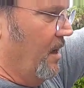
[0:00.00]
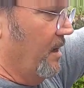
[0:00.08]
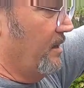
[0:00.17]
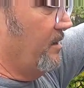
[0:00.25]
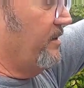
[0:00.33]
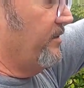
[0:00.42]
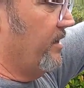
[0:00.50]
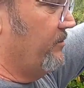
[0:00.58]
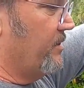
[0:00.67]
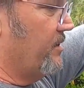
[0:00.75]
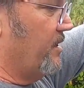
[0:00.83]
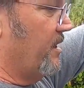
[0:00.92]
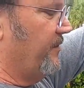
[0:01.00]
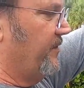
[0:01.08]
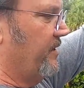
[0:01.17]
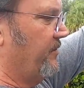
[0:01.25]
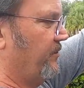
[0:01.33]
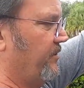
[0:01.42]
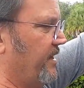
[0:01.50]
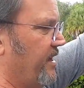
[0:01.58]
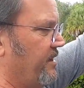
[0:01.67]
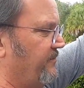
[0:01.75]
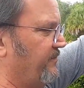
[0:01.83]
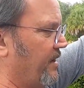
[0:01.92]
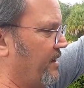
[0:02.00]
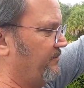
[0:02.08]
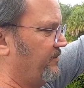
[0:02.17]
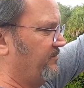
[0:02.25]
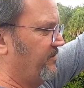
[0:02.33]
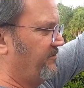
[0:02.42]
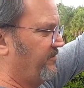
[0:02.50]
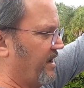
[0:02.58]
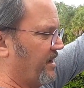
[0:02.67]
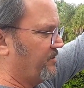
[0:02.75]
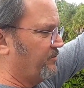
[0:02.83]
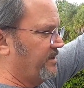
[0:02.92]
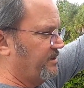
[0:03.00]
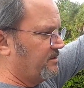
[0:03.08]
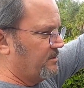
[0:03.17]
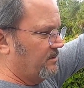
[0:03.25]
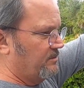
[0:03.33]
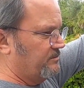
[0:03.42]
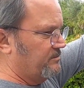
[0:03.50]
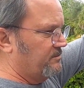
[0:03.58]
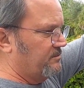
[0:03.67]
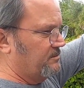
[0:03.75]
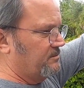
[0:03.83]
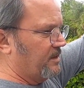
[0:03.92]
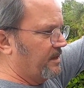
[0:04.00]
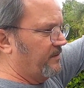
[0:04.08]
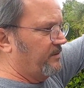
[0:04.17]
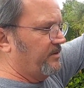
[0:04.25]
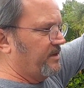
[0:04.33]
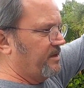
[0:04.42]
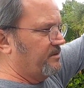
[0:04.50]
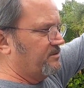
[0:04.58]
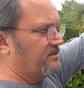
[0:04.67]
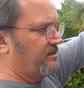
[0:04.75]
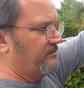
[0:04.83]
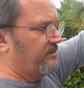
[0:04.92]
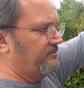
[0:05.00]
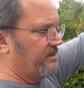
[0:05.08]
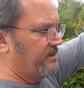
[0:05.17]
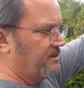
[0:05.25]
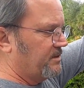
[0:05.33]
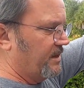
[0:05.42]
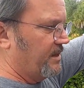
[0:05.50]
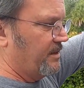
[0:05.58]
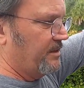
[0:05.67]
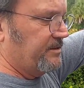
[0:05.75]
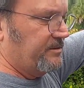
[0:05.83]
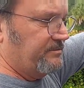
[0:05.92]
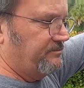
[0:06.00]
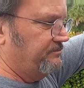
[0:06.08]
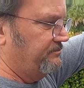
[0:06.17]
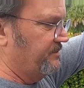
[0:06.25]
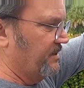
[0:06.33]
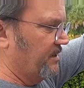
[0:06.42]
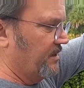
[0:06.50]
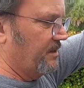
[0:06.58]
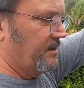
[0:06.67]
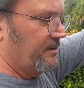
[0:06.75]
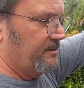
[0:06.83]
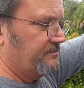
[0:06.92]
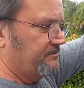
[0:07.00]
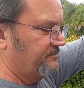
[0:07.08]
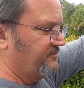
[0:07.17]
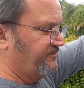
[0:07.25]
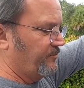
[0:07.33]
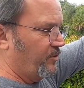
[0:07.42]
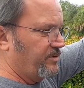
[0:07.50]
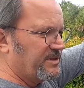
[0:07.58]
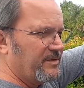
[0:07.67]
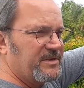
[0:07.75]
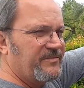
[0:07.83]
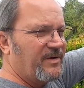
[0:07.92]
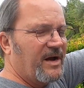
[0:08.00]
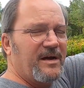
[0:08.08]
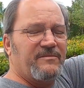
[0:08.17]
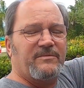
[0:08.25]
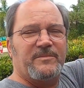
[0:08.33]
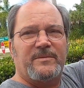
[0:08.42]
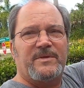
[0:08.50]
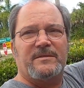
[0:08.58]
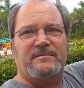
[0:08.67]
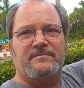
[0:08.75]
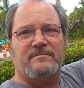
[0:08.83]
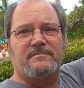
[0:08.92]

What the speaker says: I don't know. They were, I think, 385 from the factory, so I think we can conservatively say 475 maybe